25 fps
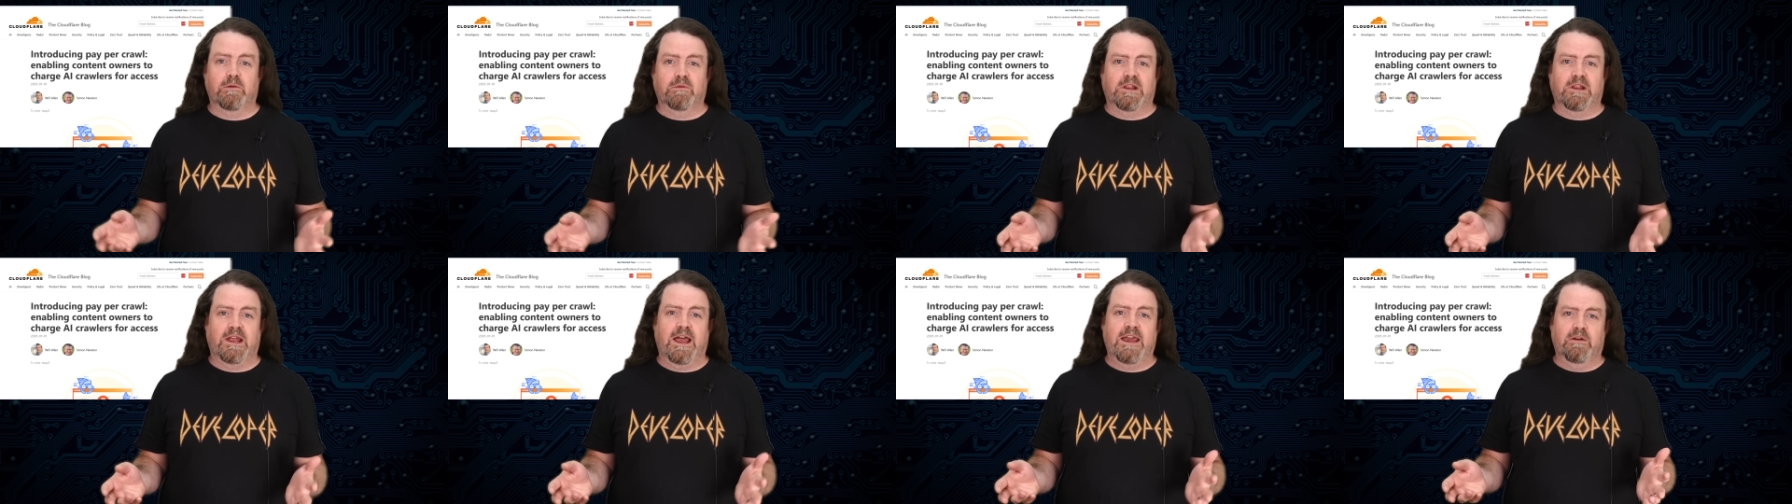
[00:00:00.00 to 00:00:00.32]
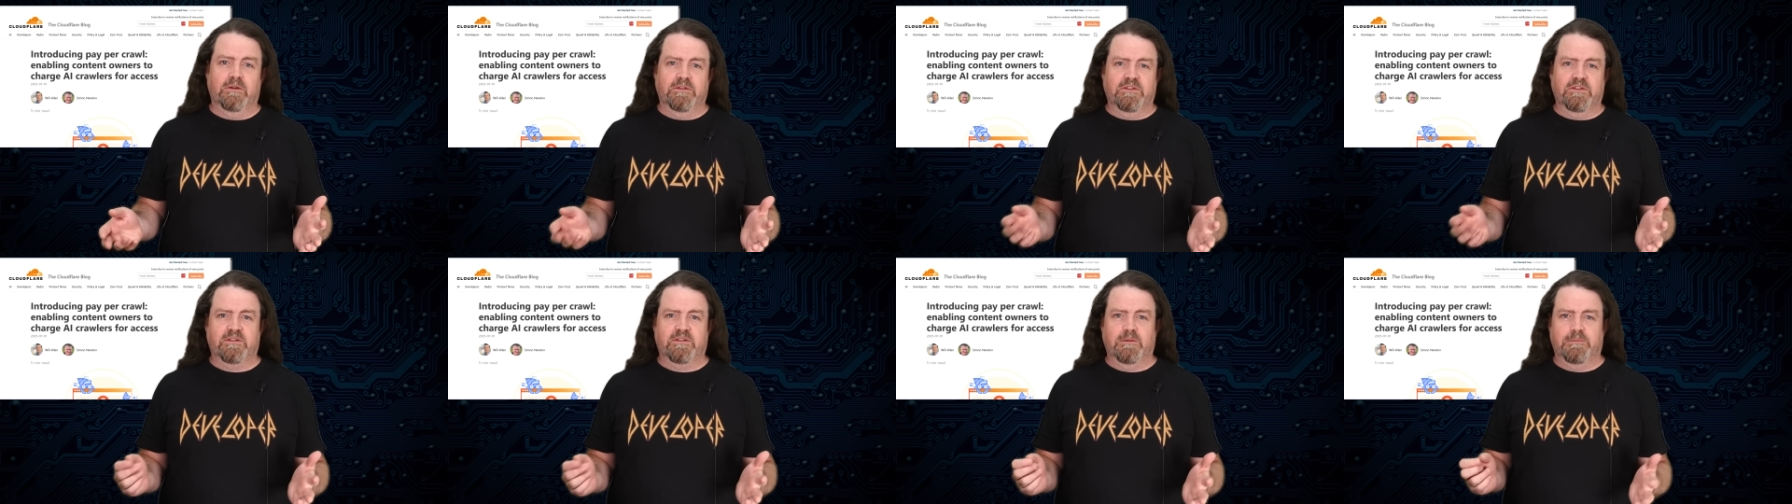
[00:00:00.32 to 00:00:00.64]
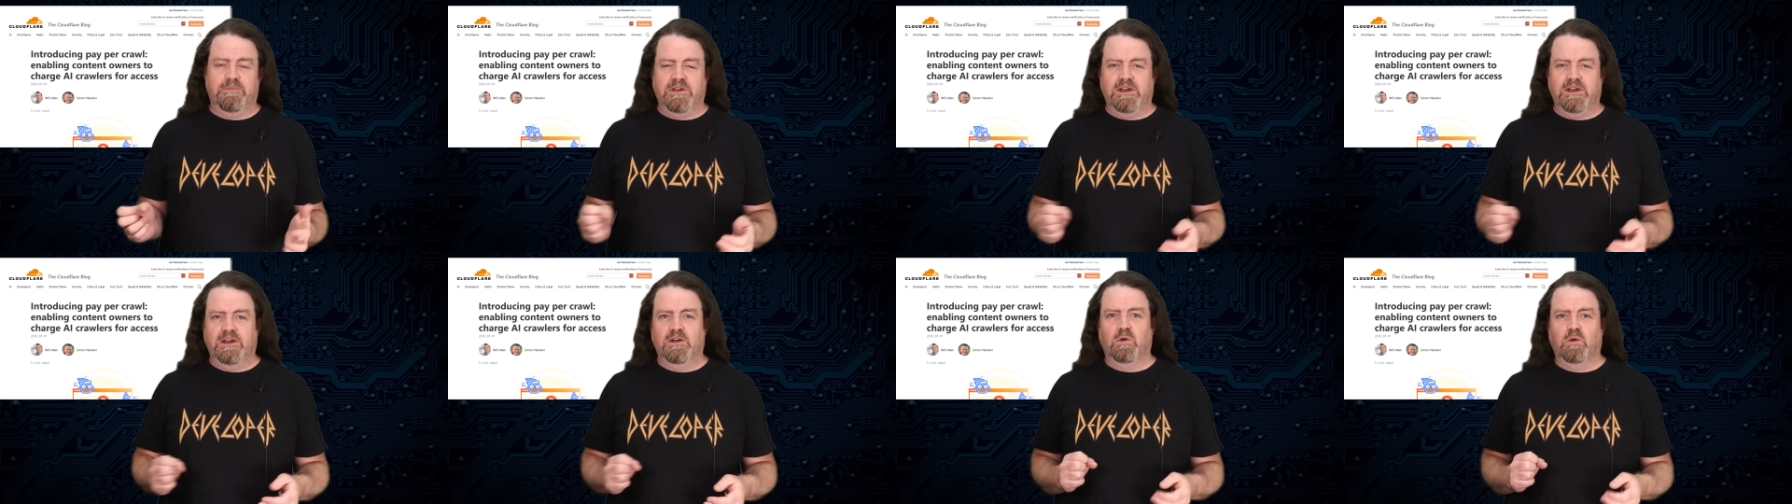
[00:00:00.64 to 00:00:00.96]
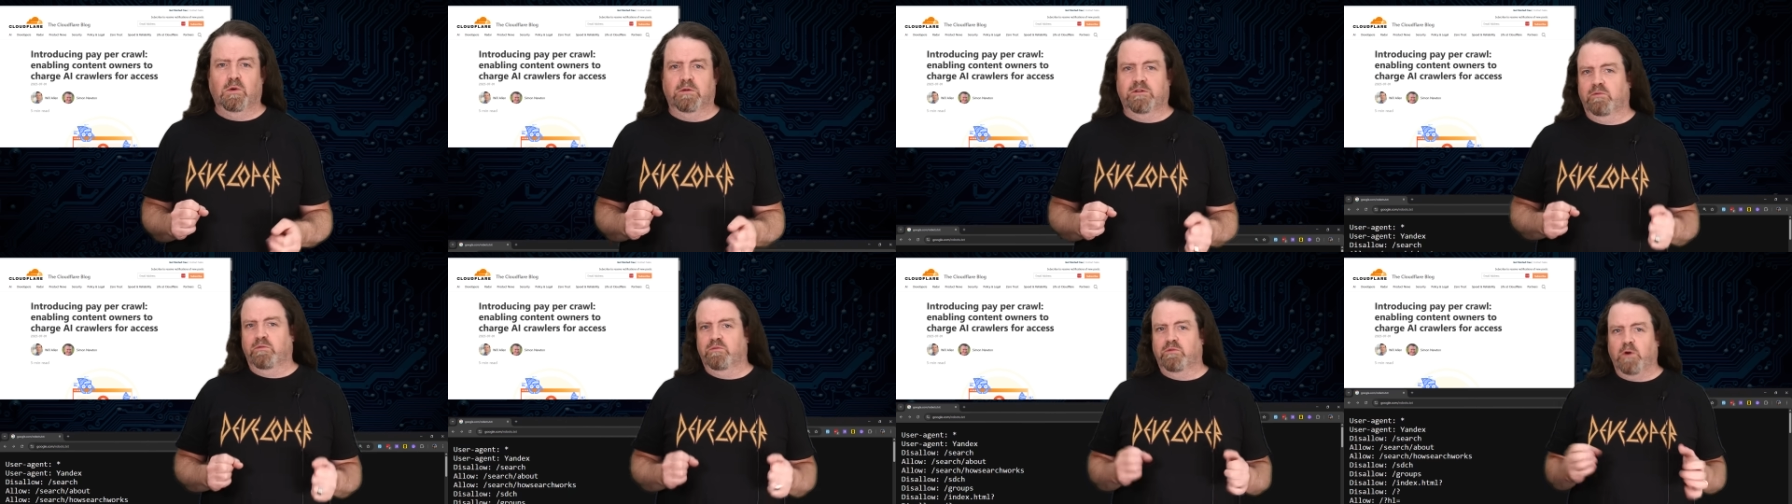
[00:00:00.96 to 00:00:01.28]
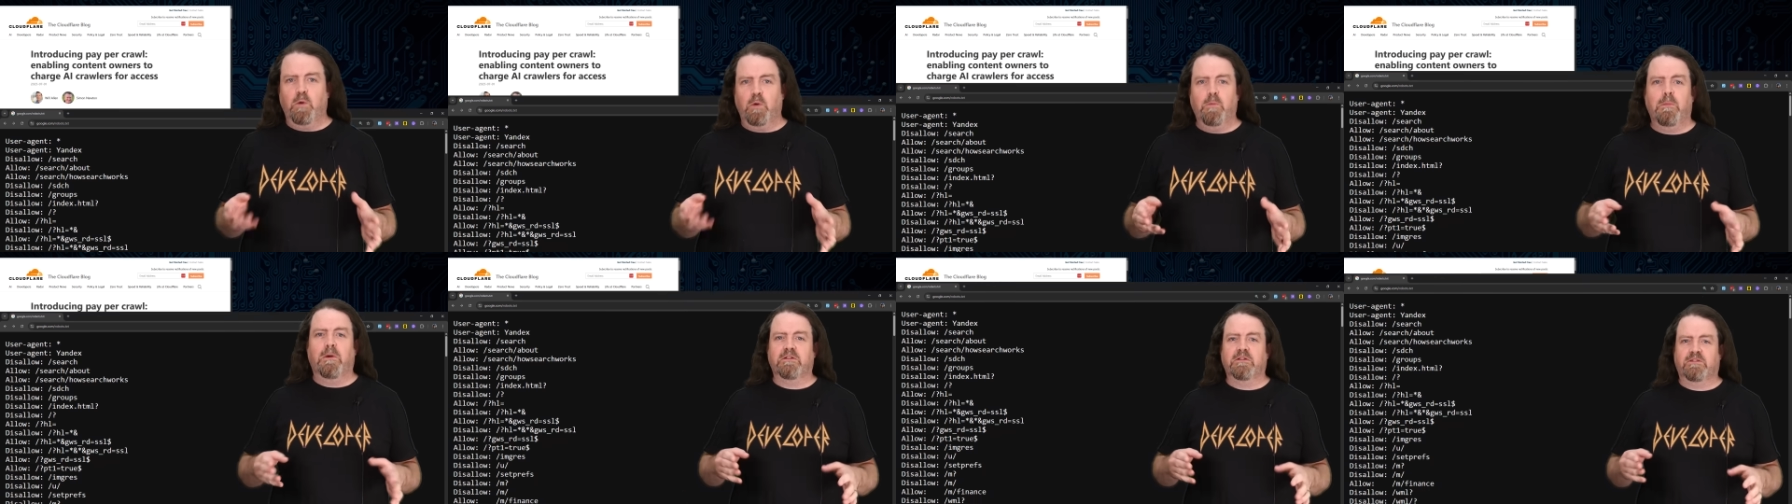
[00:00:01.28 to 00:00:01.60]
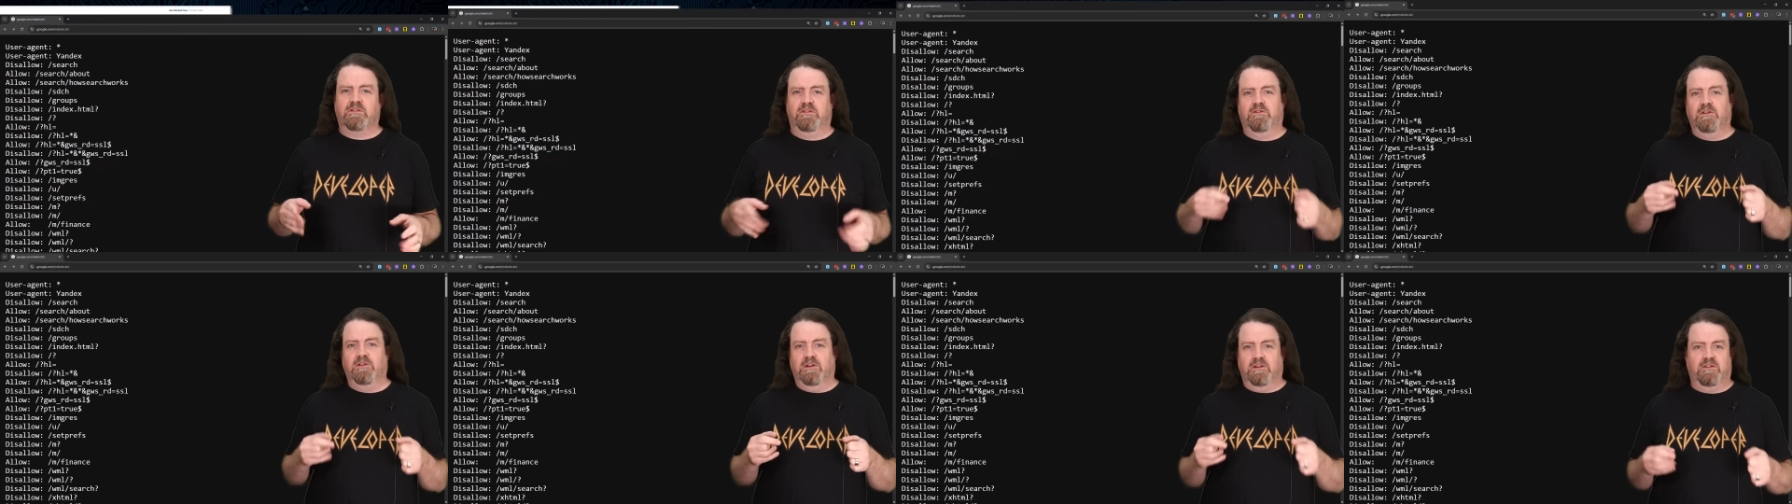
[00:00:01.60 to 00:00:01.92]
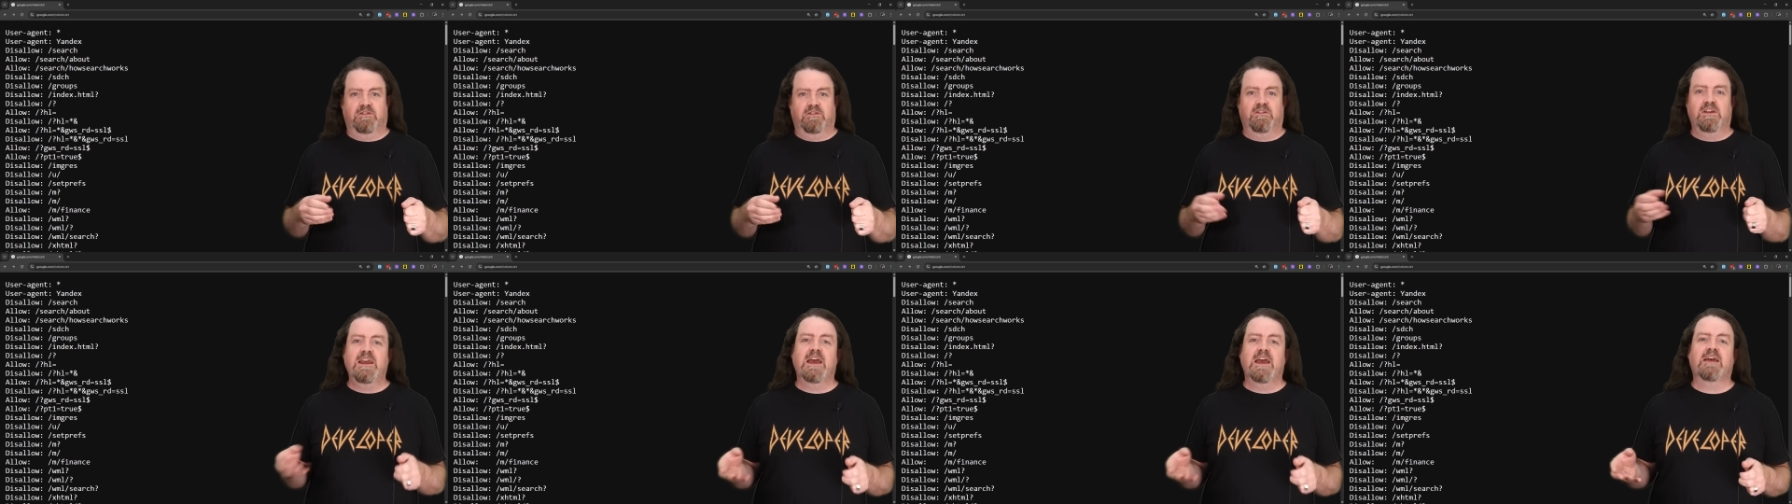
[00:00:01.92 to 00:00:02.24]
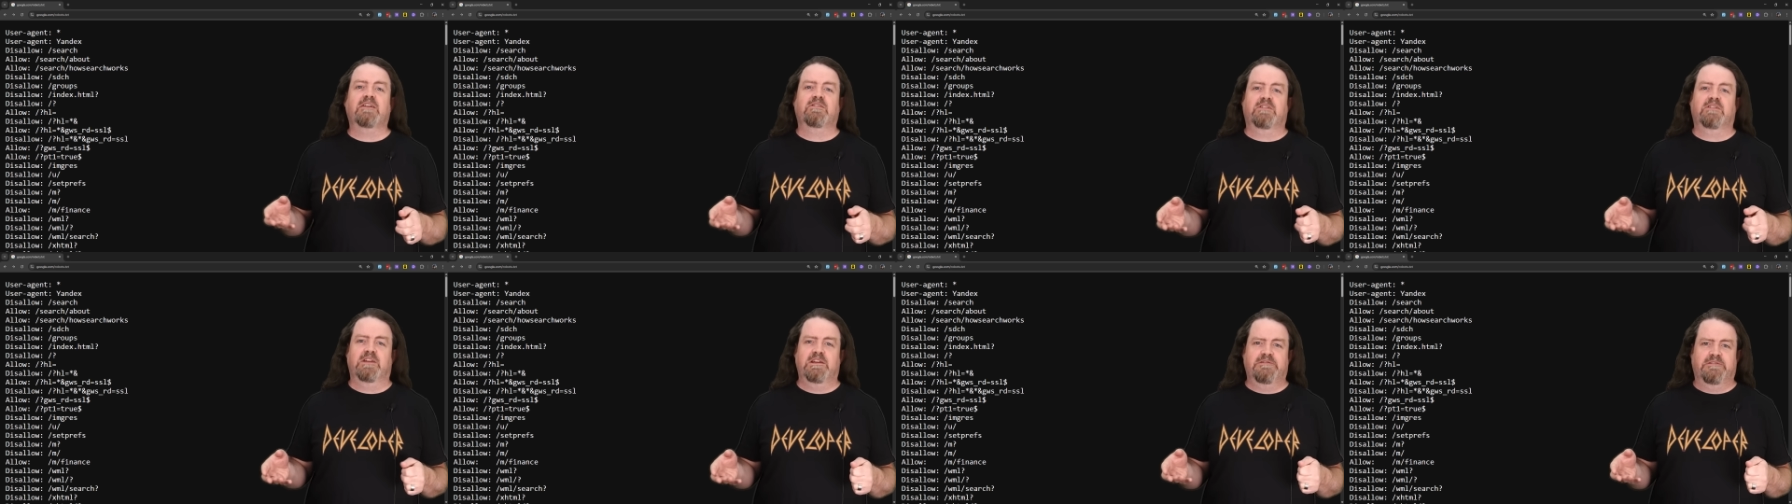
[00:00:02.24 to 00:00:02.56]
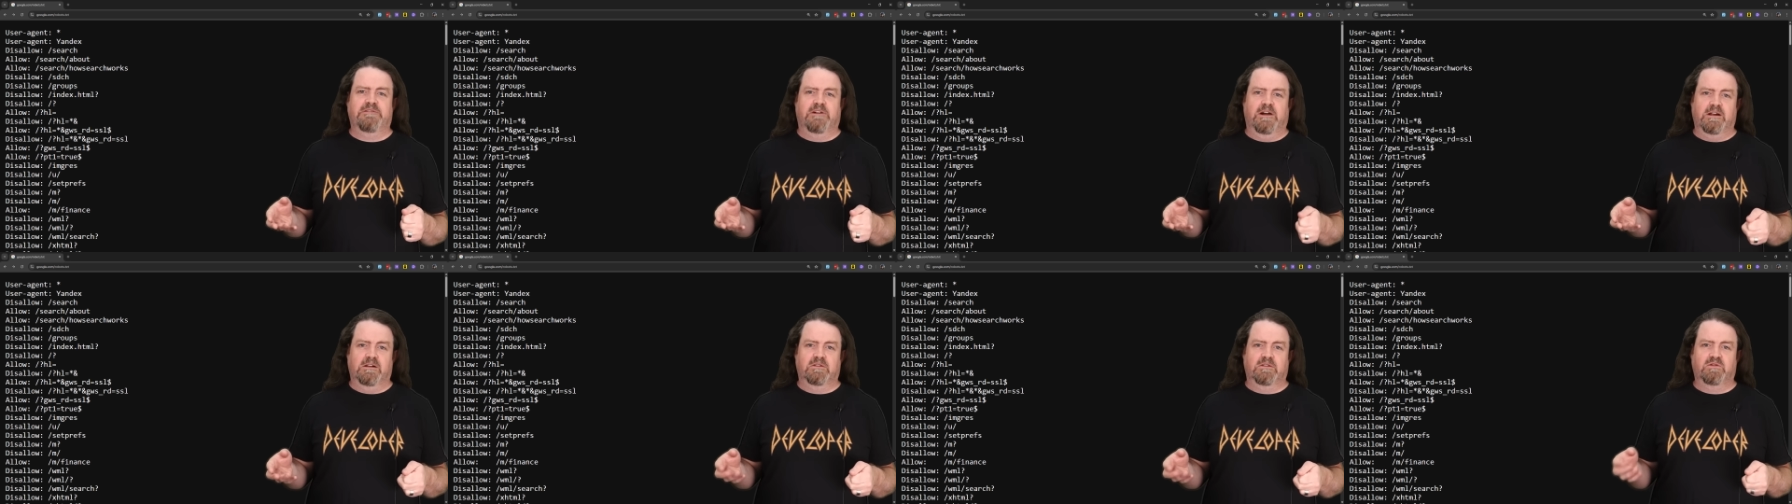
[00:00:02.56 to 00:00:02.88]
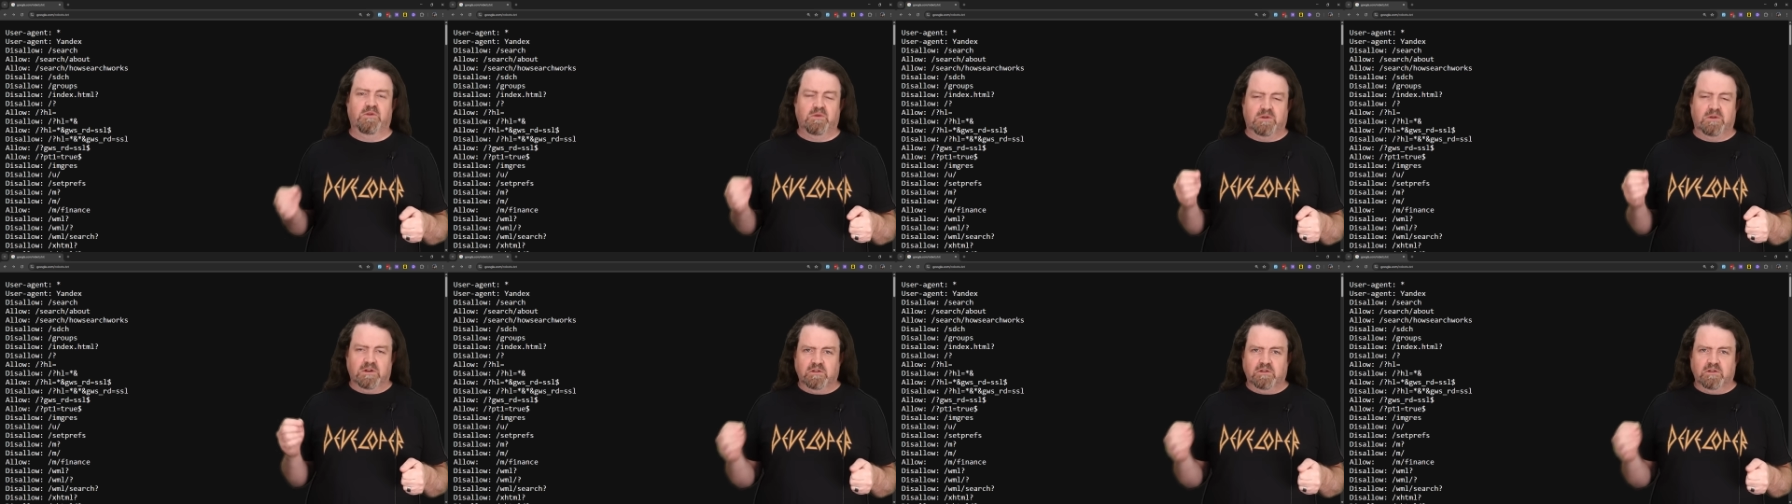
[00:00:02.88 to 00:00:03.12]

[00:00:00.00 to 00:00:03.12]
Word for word: relied on something called a robots.txt file to